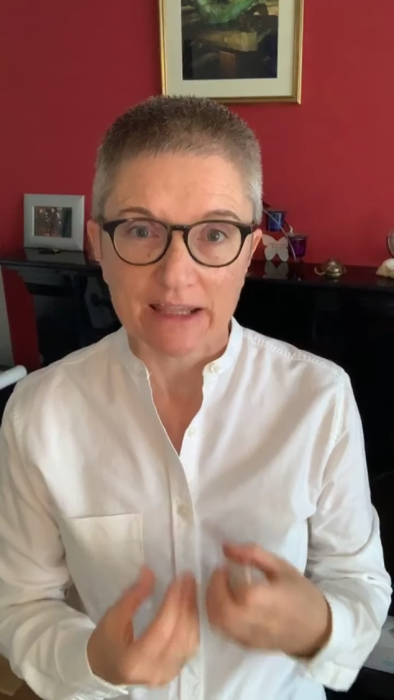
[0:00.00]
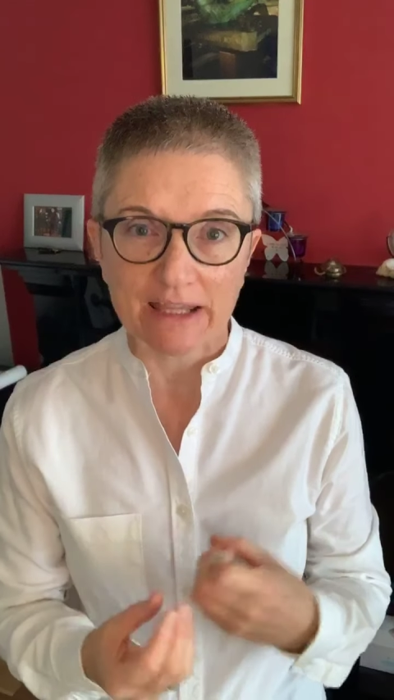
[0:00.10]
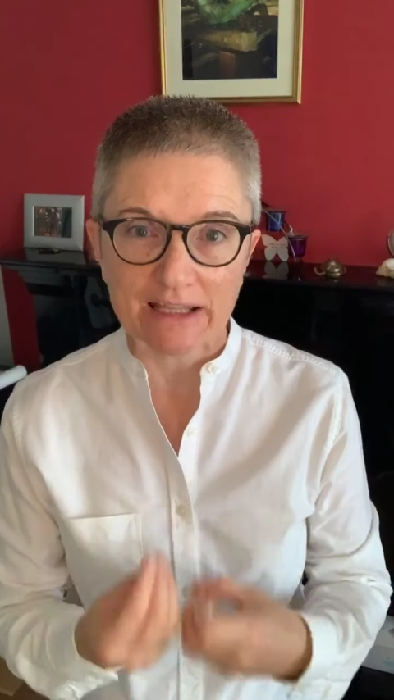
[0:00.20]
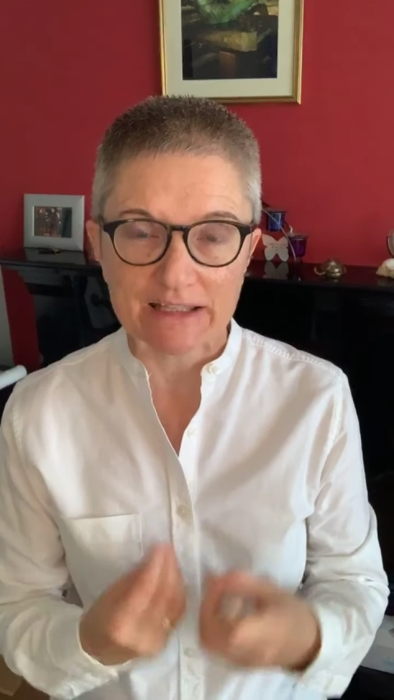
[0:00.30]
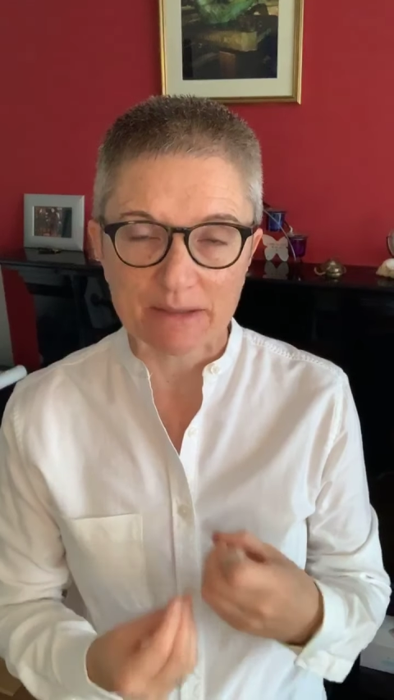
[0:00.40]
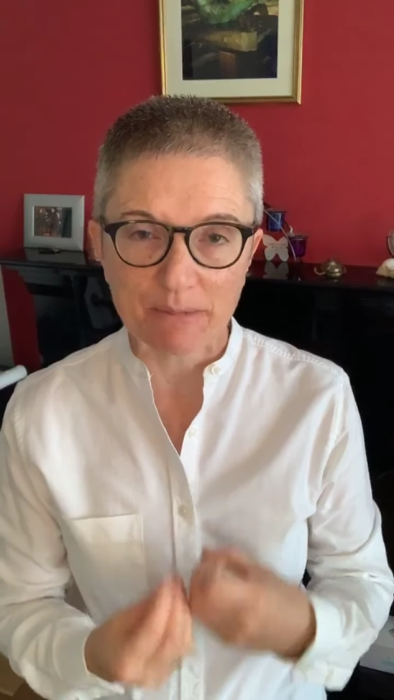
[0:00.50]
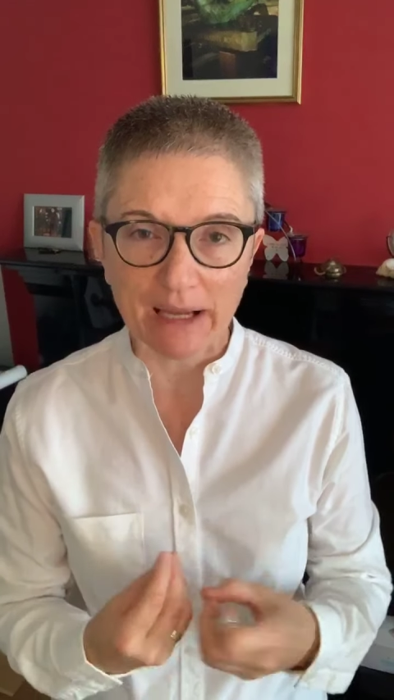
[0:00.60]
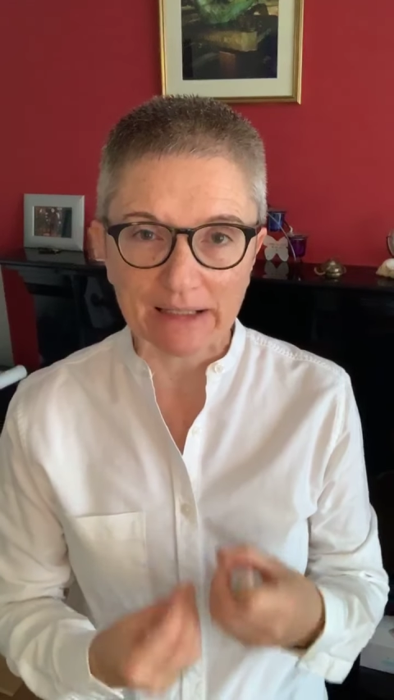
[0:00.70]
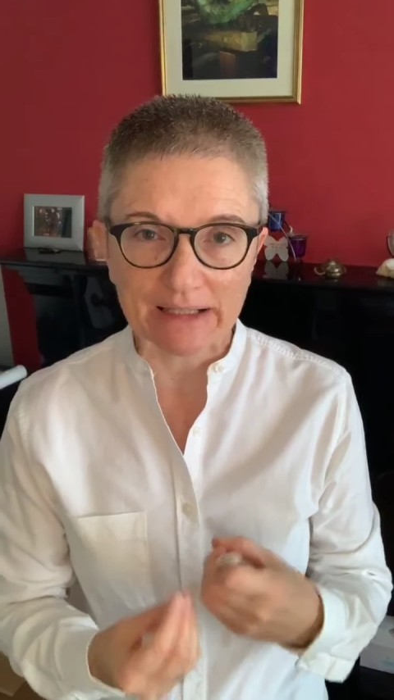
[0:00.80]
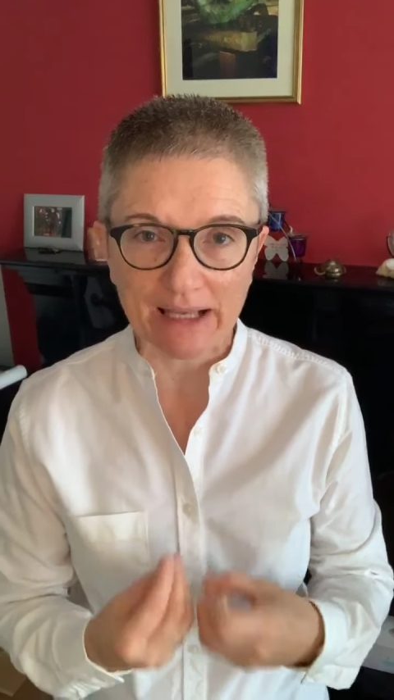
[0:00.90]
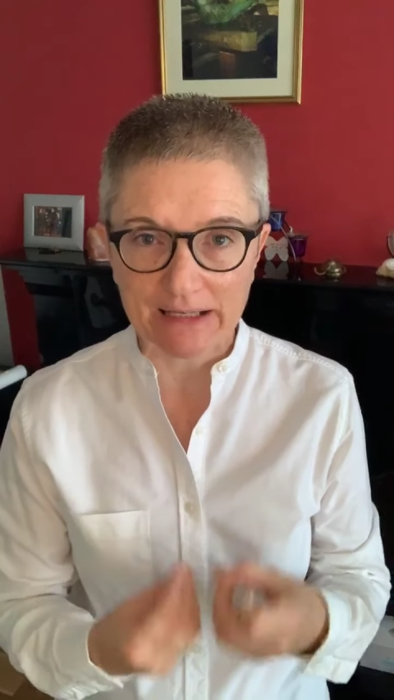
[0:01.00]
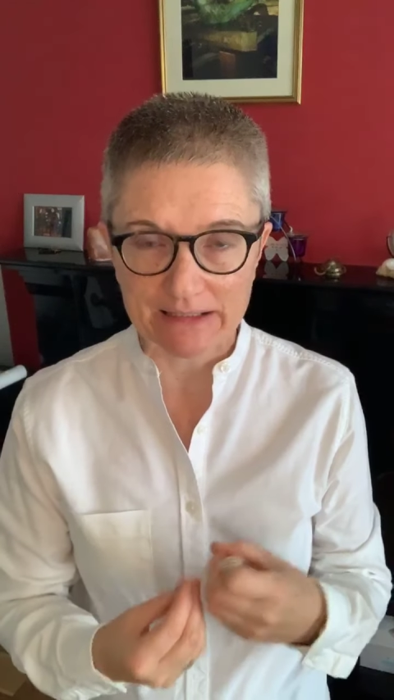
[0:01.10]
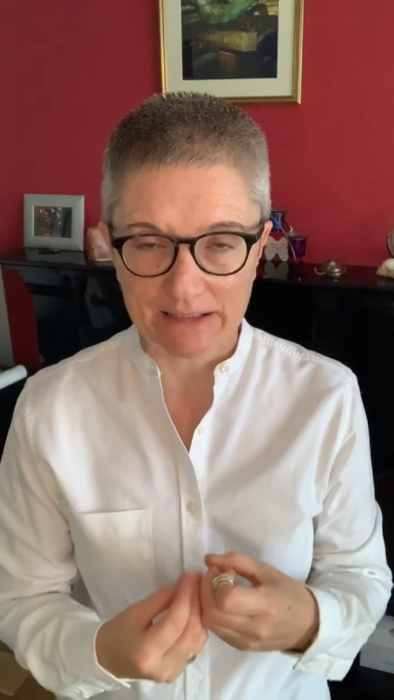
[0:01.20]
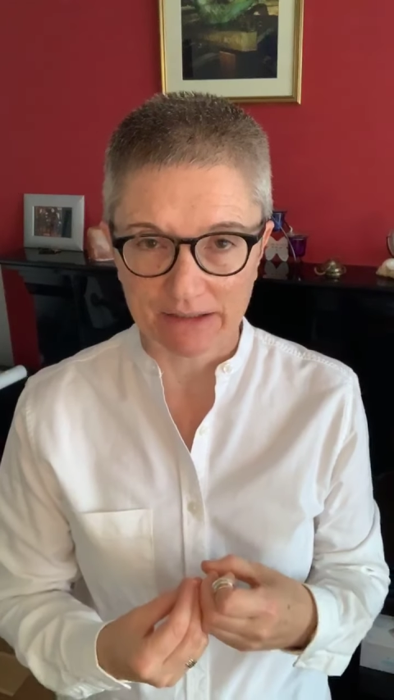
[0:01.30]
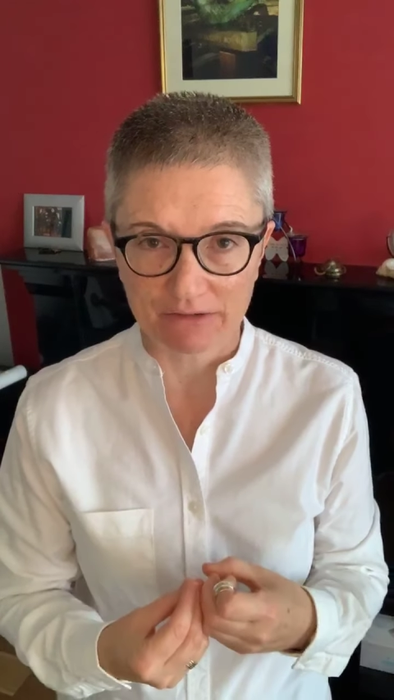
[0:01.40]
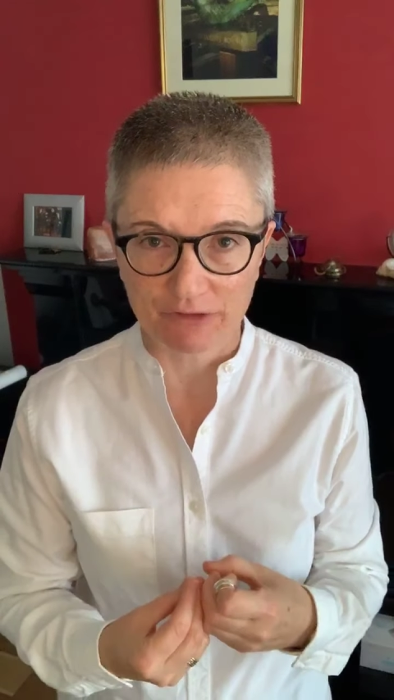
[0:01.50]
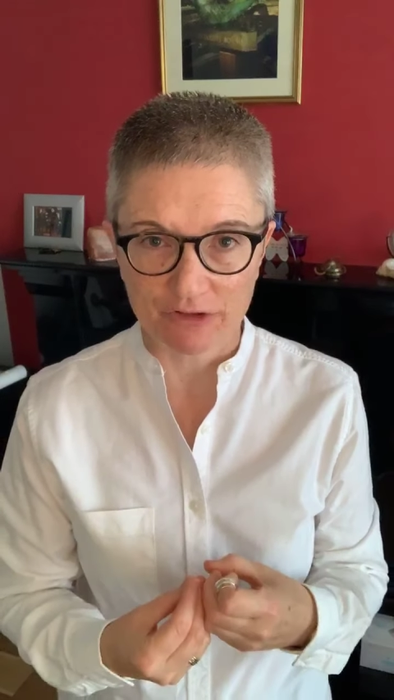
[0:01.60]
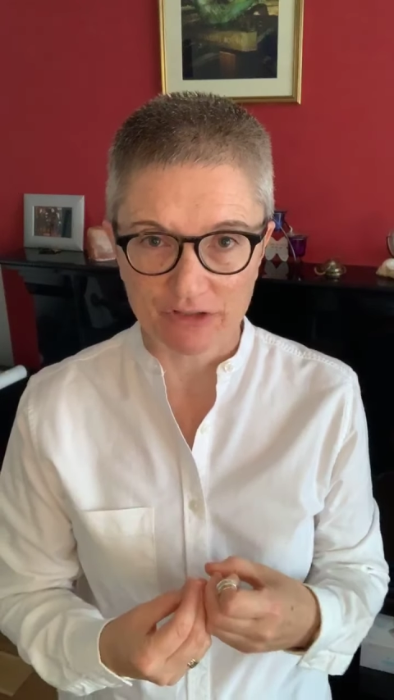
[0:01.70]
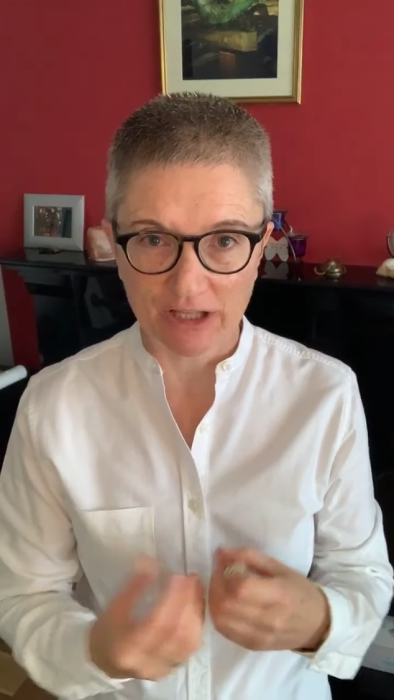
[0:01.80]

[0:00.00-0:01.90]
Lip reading: that's the magnetic side of us,